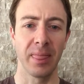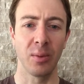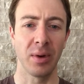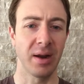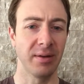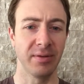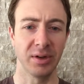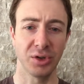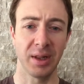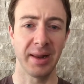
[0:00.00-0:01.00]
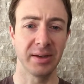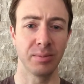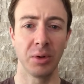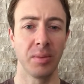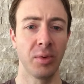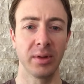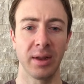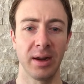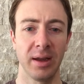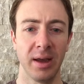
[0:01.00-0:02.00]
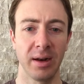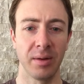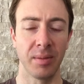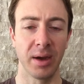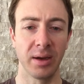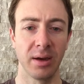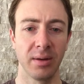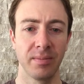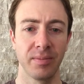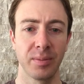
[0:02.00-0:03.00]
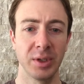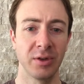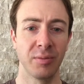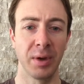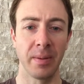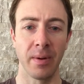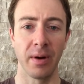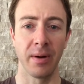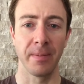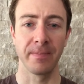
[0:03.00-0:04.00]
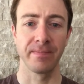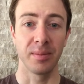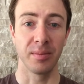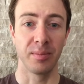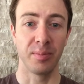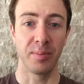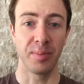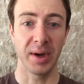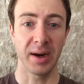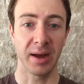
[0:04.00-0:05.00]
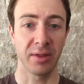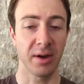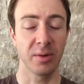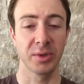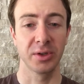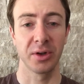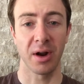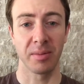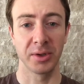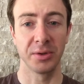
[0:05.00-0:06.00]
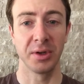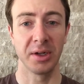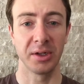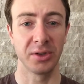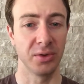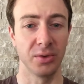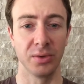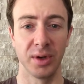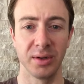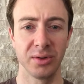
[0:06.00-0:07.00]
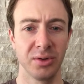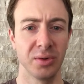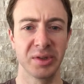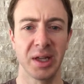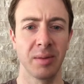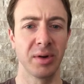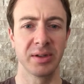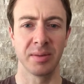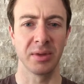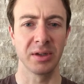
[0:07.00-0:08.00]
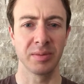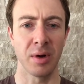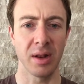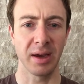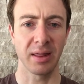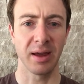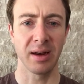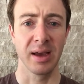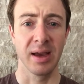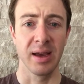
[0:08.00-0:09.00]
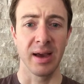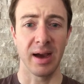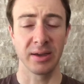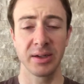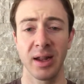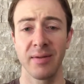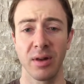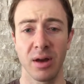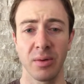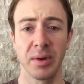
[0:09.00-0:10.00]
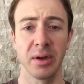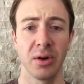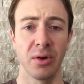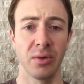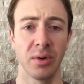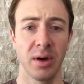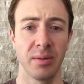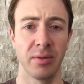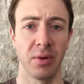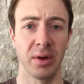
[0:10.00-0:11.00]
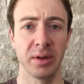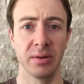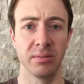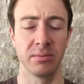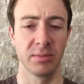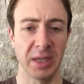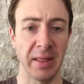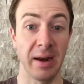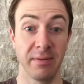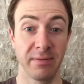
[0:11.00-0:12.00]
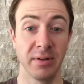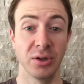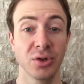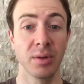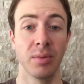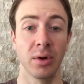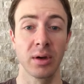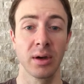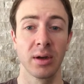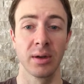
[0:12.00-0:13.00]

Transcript: when I finished the last bullet point that I had on my piece of paper. But I thought it was a good opportunity to celebrate something small like that. I still have a long way to go before I can say that I've finished the book.